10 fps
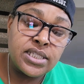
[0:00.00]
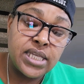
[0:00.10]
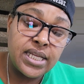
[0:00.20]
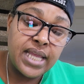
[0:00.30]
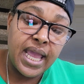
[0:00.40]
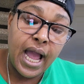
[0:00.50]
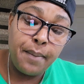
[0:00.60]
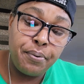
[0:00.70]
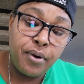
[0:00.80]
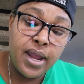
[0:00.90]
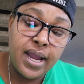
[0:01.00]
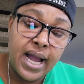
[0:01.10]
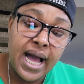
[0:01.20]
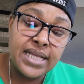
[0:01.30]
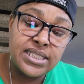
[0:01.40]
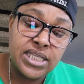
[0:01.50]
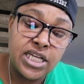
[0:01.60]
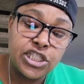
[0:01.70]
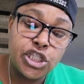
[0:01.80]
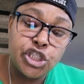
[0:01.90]
Today, I pray God
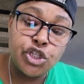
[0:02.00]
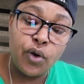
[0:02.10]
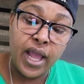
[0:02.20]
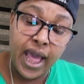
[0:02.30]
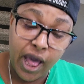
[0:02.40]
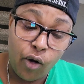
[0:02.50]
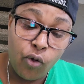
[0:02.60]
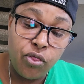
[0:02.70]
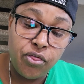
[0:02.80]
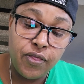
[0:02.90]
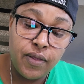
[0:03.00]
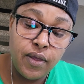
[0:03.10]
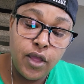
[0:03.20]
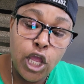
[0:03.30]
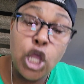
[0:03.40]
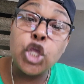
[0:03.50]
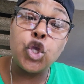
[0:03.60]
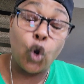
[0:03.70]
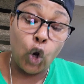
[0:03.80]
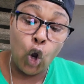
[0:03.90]
touches your health,
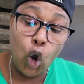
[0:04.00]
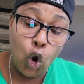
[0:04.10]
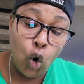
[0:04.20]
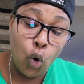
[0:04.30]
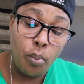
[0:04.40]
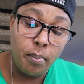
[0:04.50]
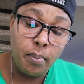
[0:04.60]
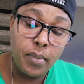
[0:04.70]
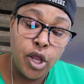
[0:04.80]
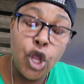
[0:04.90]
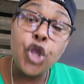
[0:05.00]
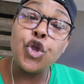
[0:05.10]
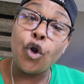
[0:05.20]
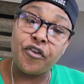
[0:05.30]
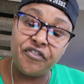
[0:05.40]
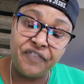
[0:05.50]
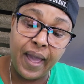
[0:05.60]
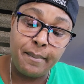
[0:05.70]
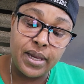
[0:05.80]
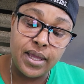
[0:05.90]
your home, your
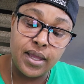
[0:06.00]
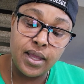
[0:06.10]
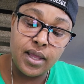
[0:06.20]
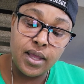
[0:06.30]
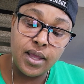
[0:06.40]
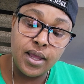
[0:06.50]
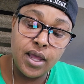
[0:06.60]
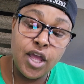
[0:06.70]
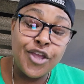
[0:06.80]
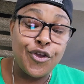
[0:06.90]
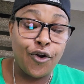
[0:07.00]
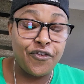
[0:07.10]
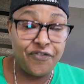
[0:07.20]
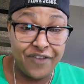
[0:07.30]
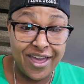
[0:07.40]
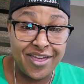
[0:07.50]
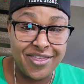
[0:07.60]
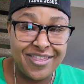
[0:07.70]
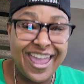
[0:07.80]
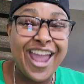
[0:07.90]
family, your
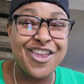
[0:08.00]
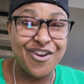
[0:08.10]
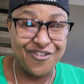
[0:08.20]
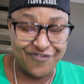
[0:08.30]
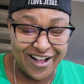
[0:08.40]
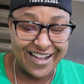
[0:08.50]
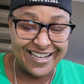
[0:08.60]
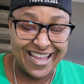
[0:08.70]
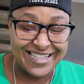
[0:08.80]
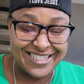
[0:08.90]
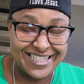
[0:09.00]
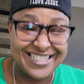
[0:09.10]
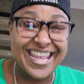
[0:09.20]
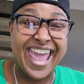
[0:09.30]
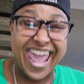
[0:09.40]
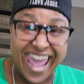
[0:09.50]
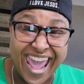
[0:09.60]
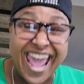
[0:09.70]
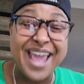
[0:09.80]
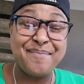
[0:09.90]
faith, and your finances.
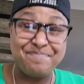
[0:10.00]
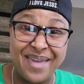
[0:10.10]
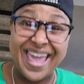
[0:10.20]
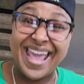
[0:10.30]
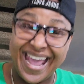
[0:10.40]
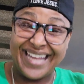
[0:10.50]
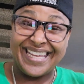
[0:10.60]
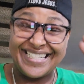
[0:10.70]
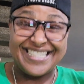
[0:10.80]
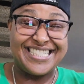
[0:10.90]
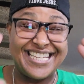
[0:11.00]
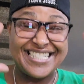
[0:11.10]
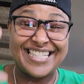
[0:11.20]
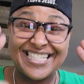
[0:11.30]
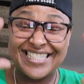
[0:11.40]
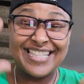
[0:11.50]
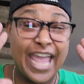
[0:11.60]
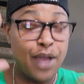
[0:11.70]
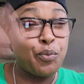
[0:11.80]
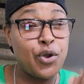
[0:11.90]
Amen. In Jesus'
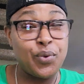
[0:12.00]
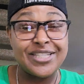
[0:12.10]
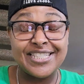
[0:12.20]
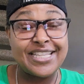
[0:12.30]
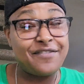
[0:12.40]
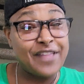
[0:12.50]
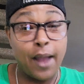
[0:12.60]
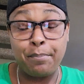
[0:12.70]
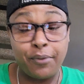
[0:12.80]
name, we receive that